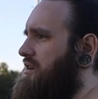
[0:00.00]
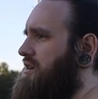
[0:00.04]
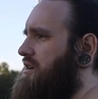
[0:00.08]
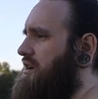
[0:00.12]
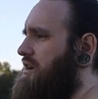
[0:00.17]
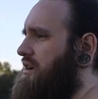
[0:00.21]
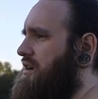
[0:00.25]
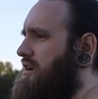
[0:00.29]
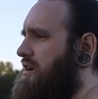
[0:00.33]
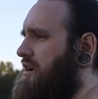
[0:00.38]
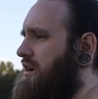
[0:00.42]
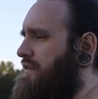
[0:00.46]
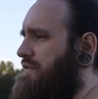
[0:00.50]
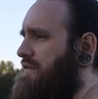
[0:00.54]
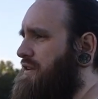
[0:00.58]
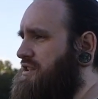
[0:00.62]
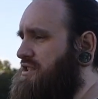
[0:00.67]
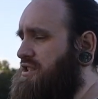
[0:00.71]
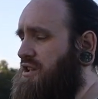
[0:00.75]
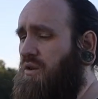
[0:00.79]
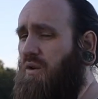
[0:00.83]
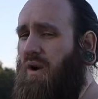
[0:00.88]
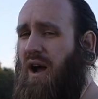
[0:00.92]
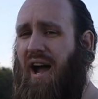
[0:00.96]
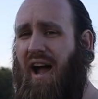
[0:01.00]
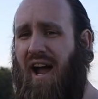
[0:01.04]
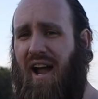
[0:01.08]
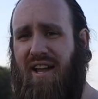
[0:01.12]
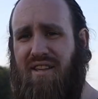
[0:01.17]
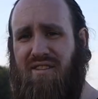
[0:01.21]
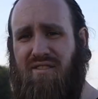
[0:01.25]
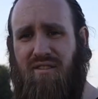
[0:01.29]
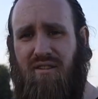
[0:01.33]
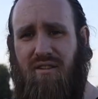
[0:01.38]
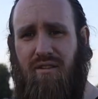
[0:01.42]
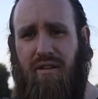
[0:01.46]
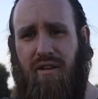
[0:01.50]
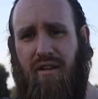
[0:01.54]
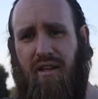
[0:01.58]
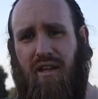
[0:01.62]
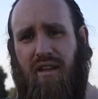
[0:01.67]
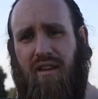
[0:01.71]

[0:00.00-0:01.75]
hyzer,